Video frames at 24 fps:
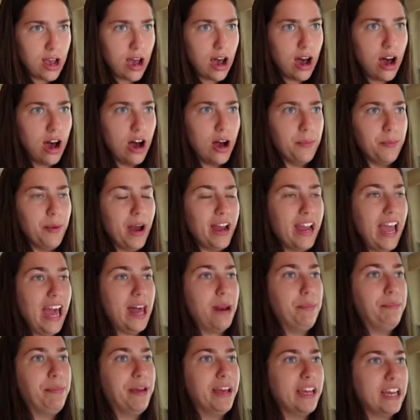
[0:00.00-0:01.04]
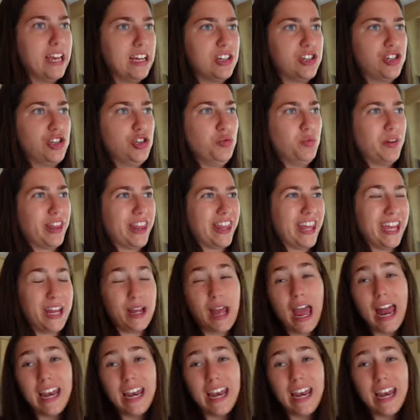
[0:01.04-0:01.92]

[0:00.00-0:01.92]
I had a big issue with like